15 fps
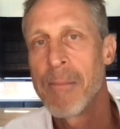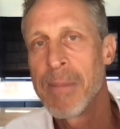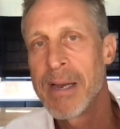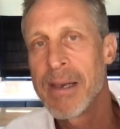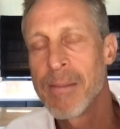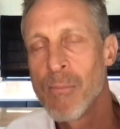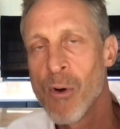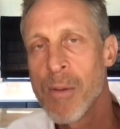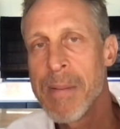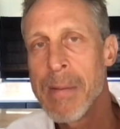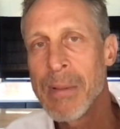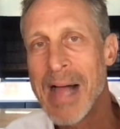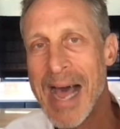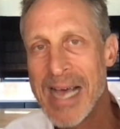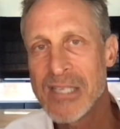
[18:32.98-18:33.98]
Uh, but the more
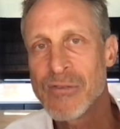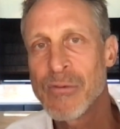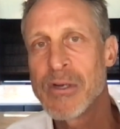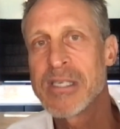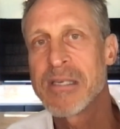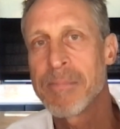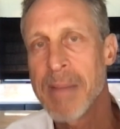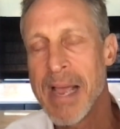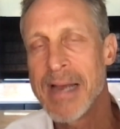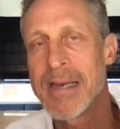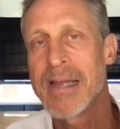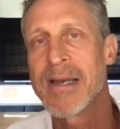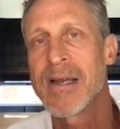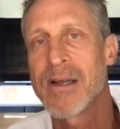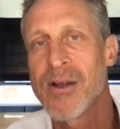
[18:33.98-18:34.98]
people ask for it,
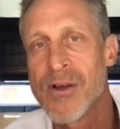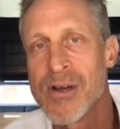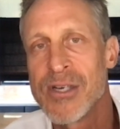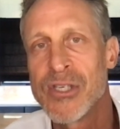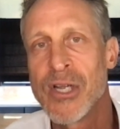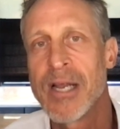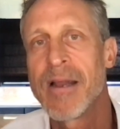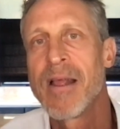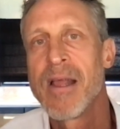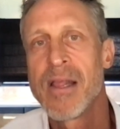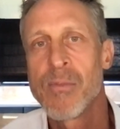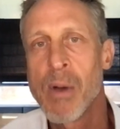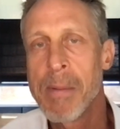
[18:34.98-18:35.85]
demand it, encourage it,